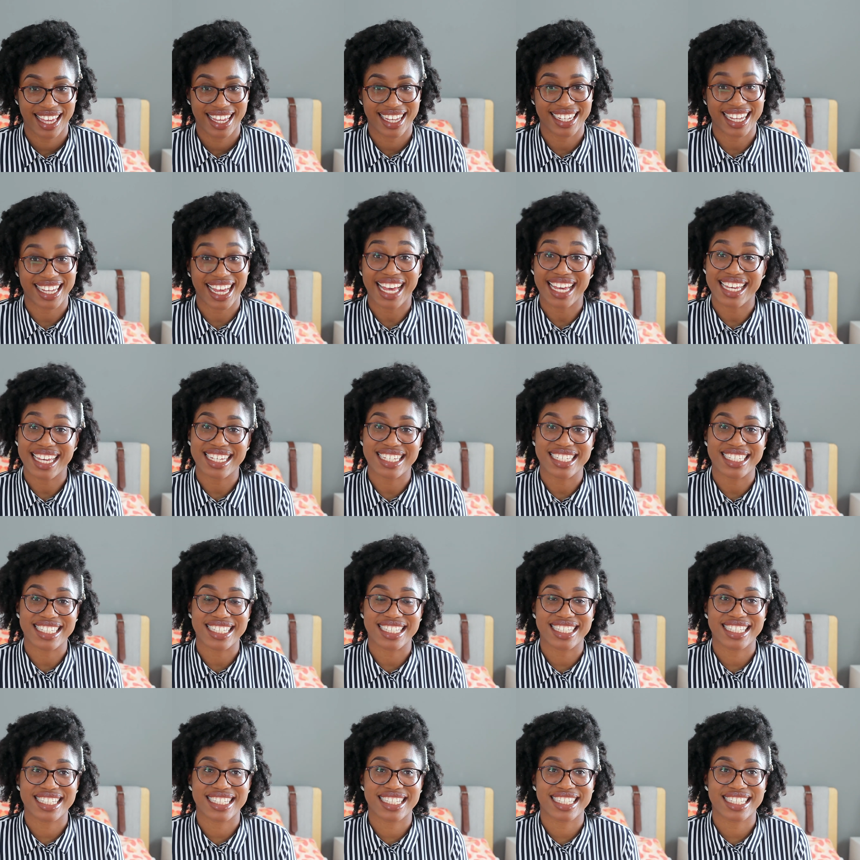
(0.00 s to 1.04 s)

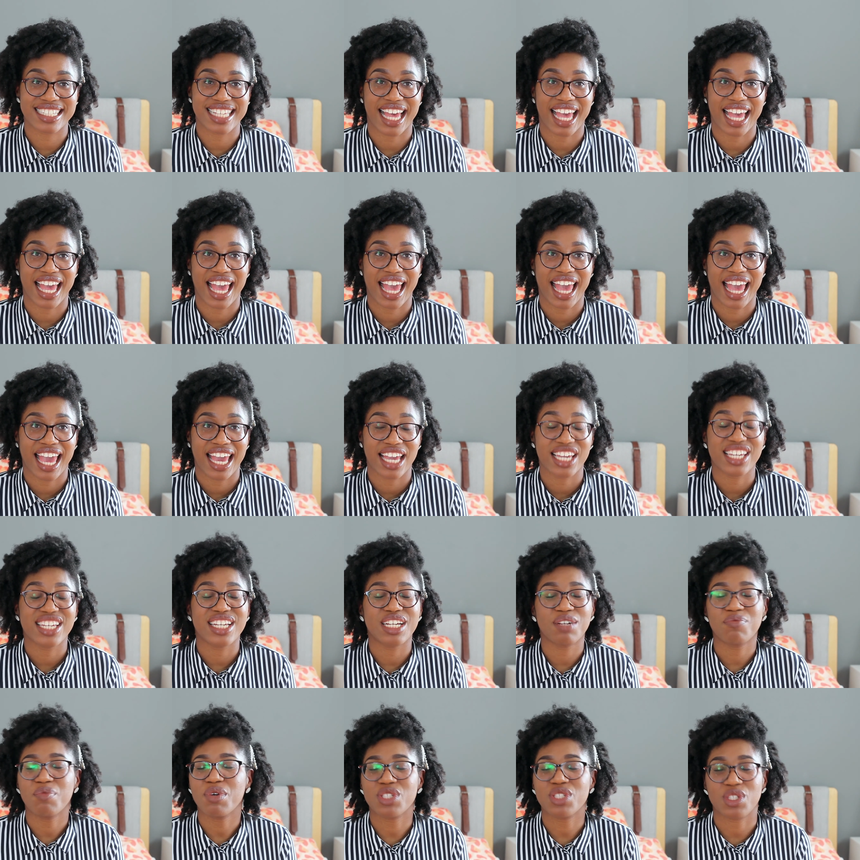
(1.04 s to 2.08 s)
Guys,
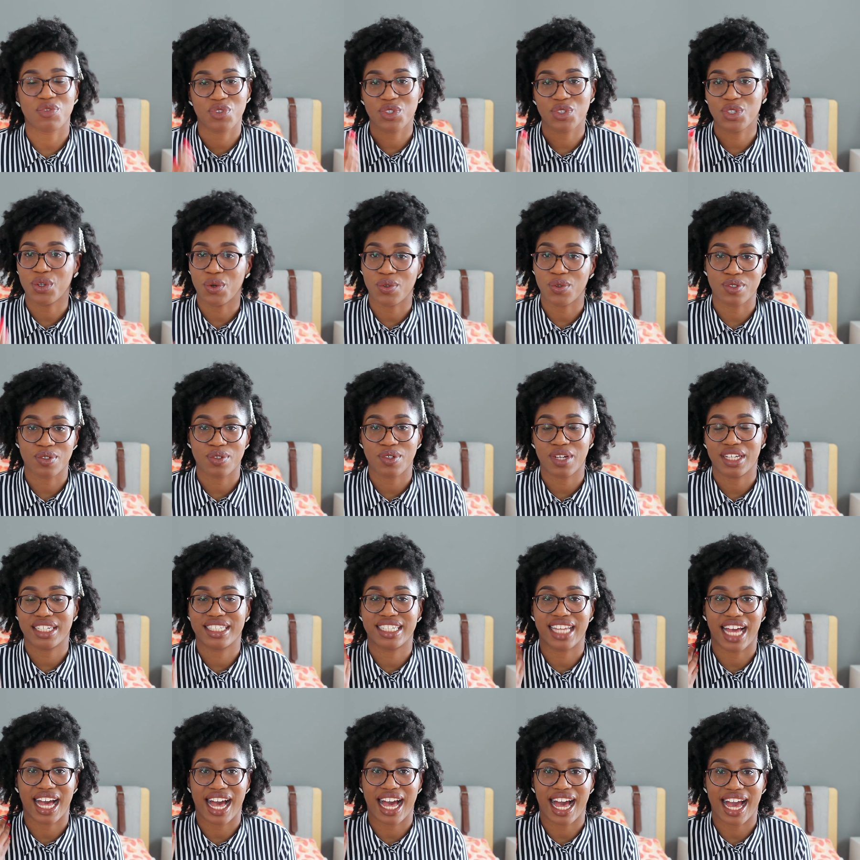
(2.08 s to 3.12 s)
most of you know
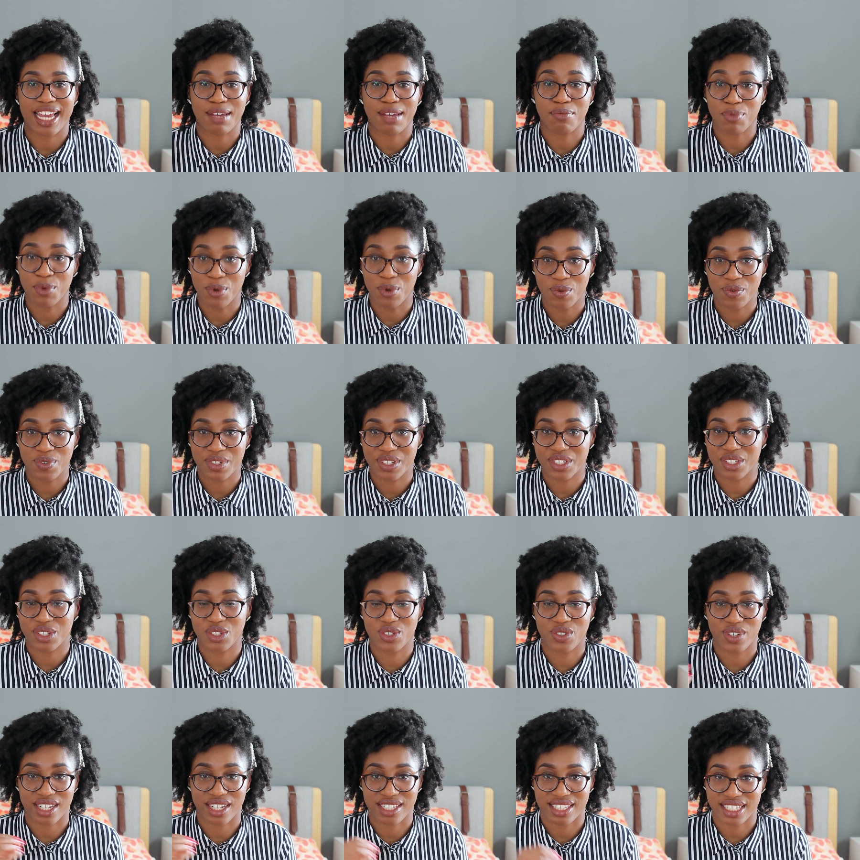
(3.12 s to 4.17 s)
that I moved
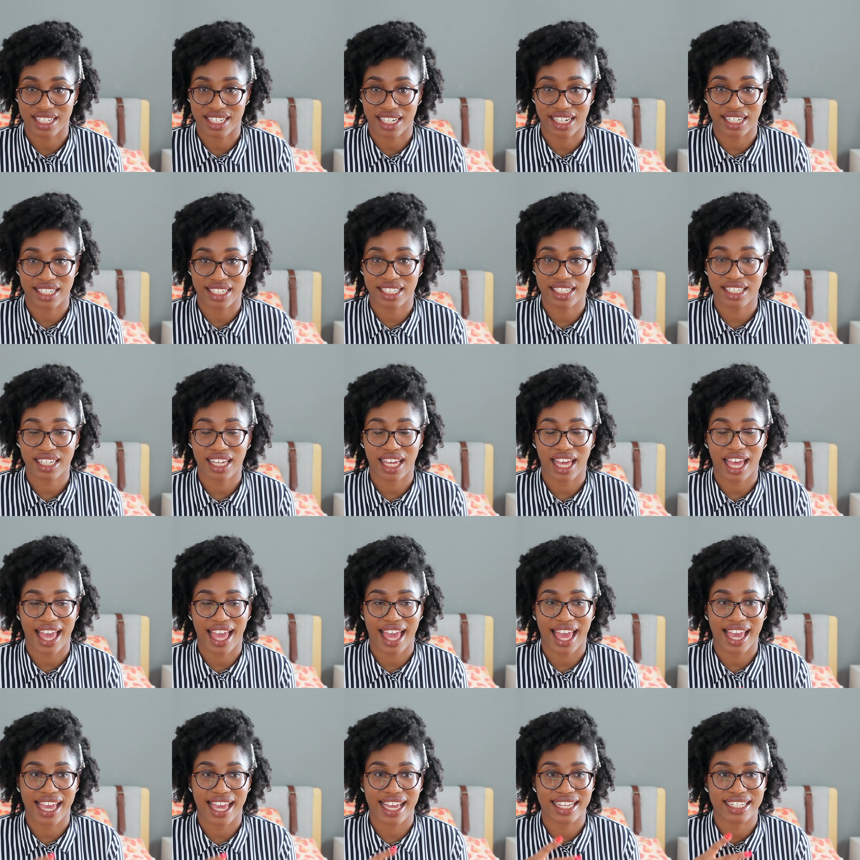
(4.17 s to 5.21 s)
drastically,
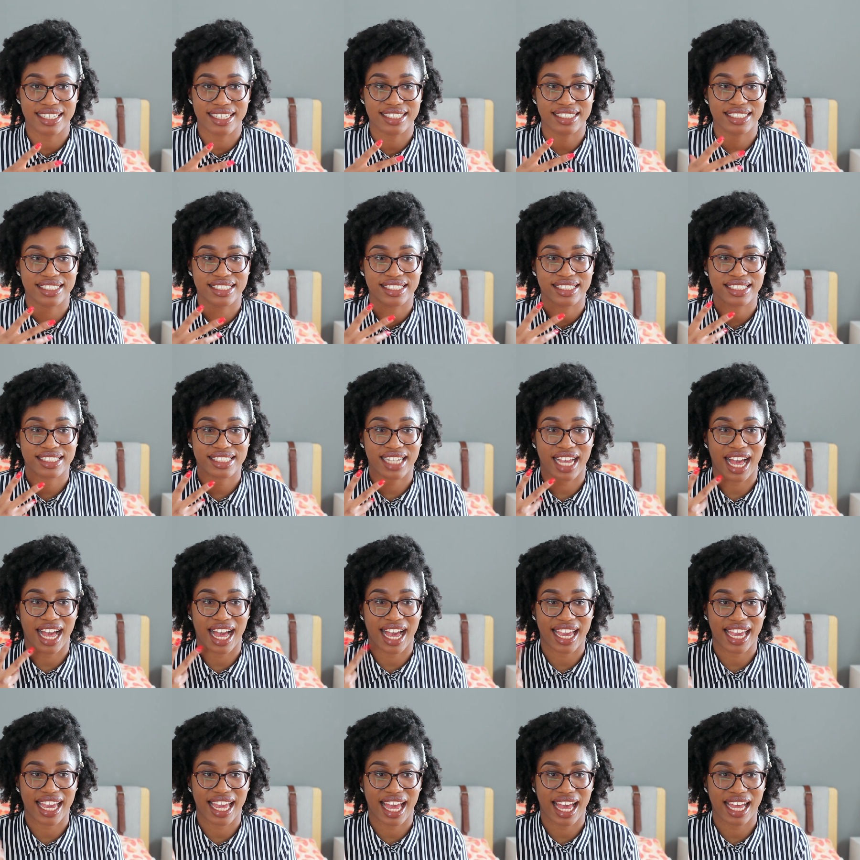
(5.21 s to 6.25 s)
and
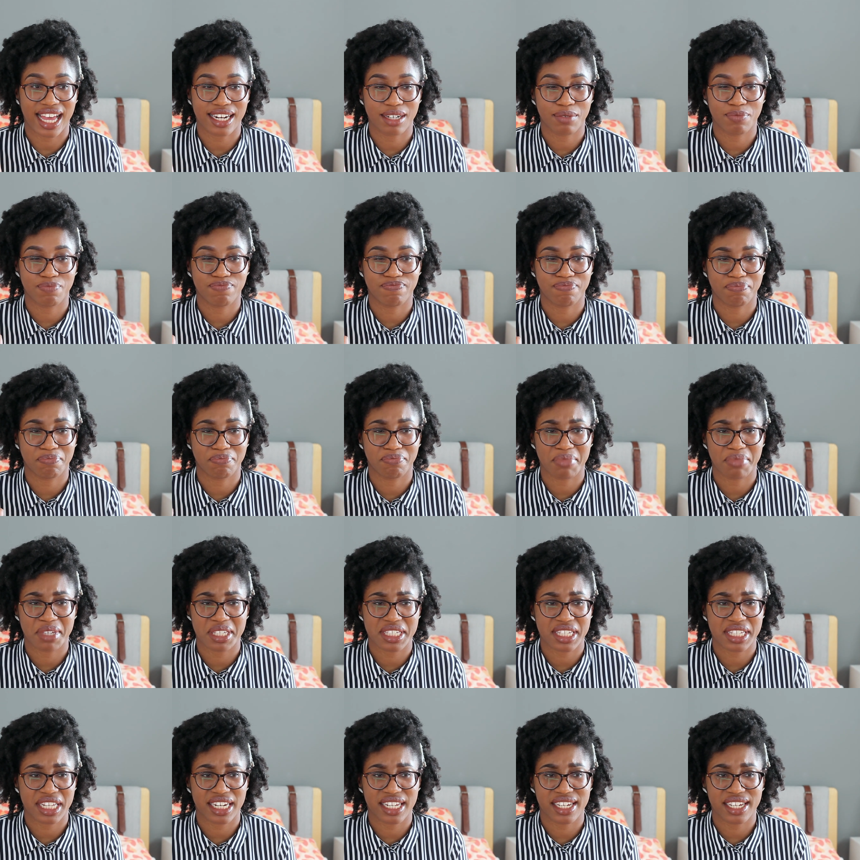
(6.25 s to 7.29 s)
I had
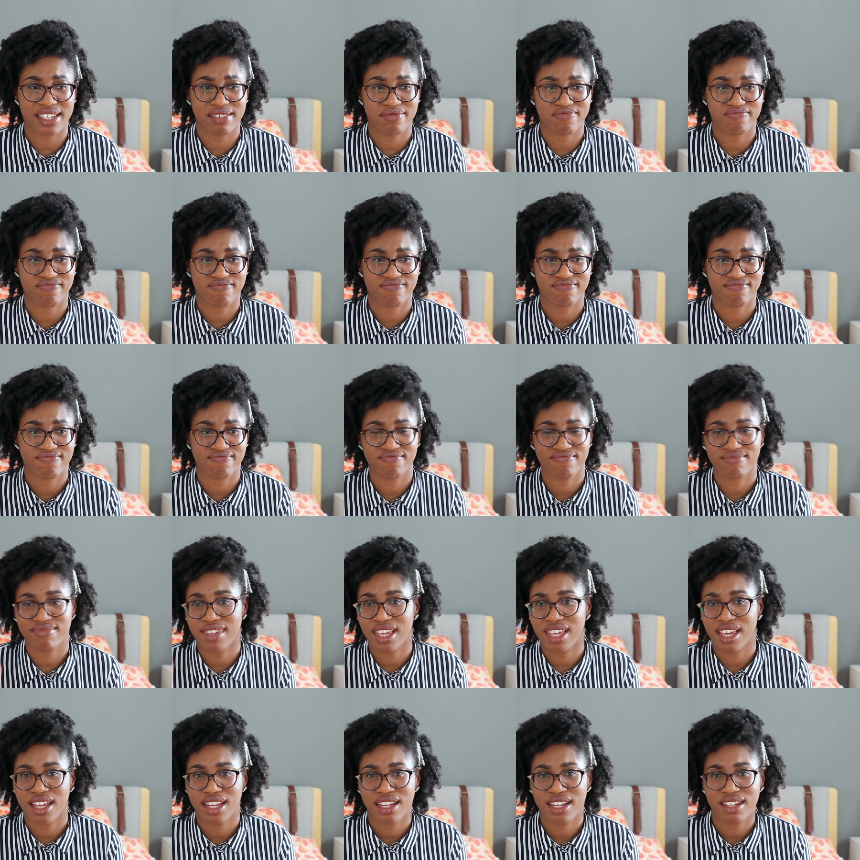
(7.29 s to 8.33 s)
basically
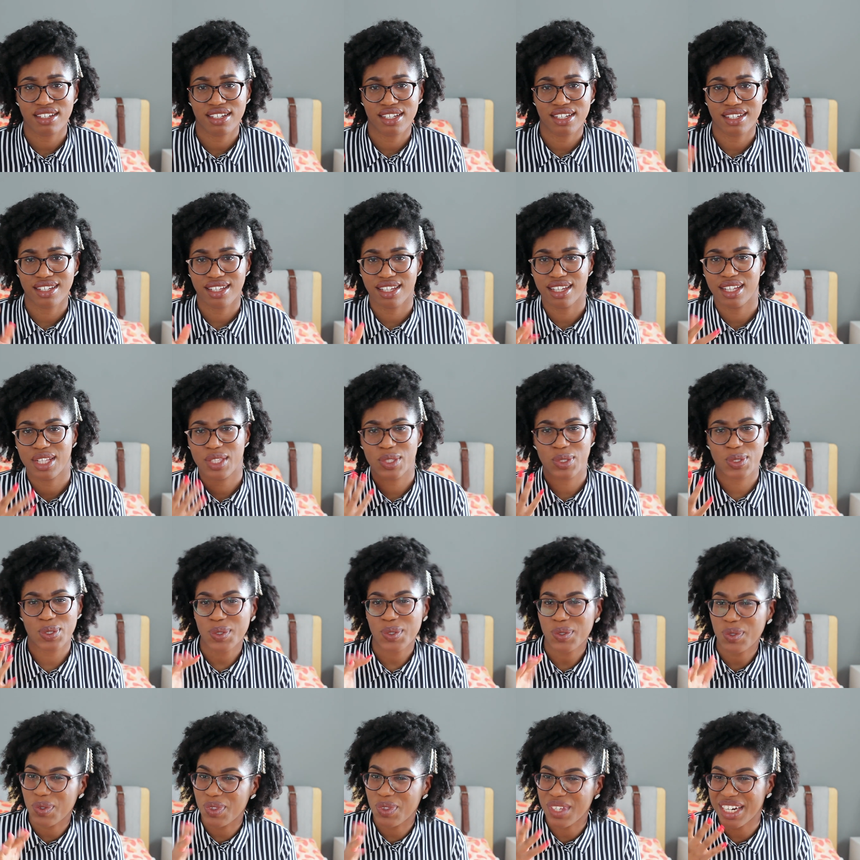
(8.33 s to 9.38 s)
2
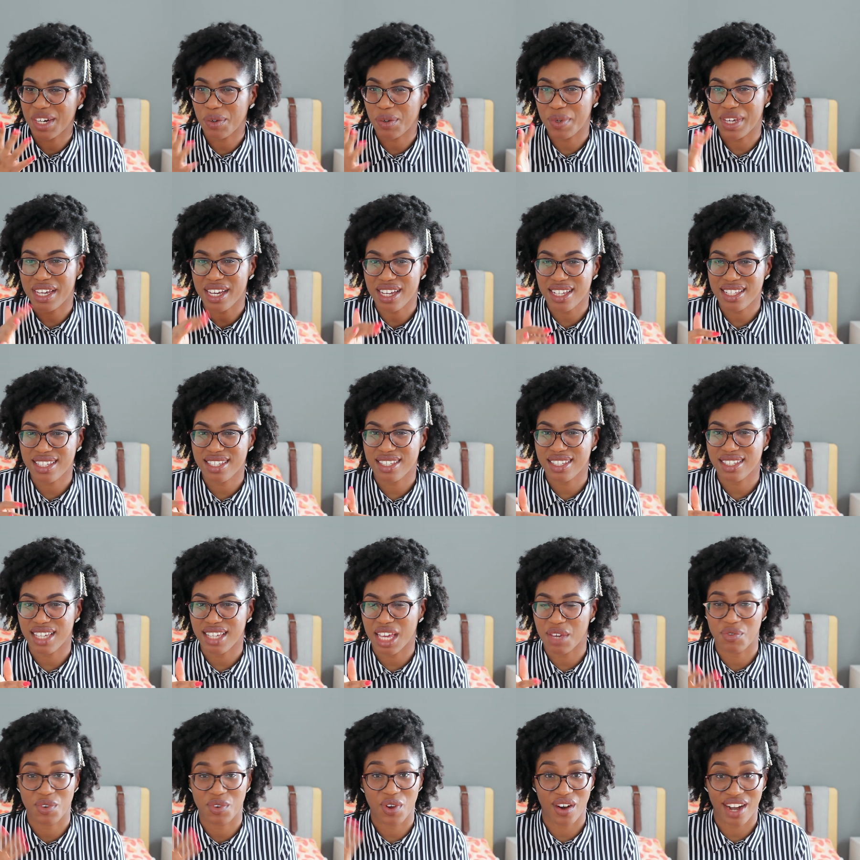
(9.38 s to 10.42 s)
to 3 weeks,
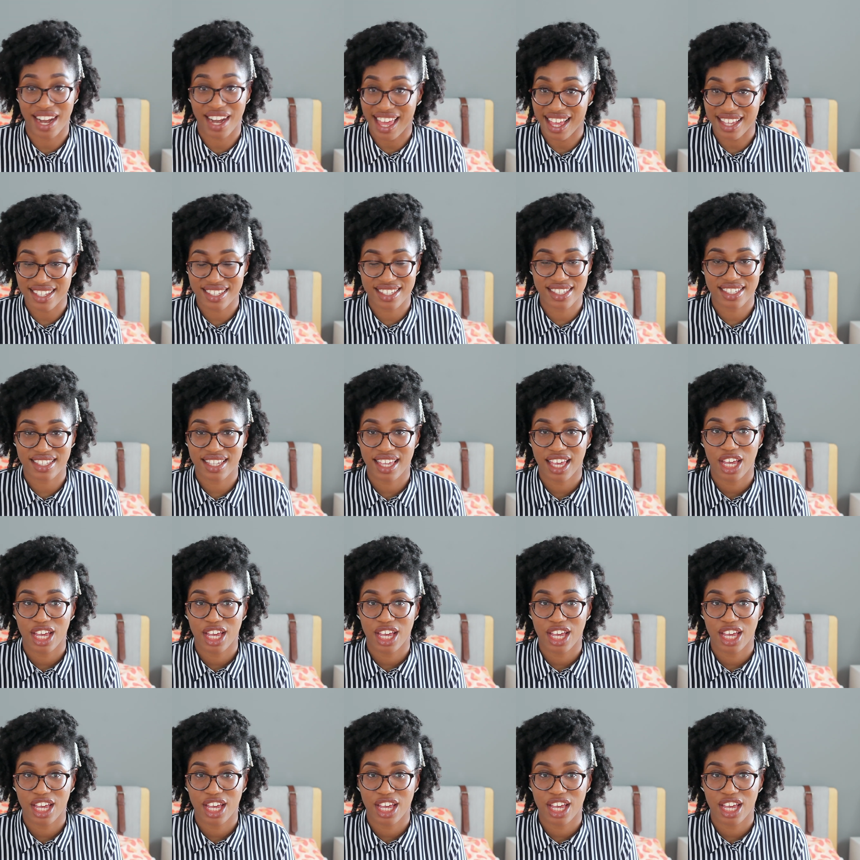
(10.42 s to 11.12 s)
if not less,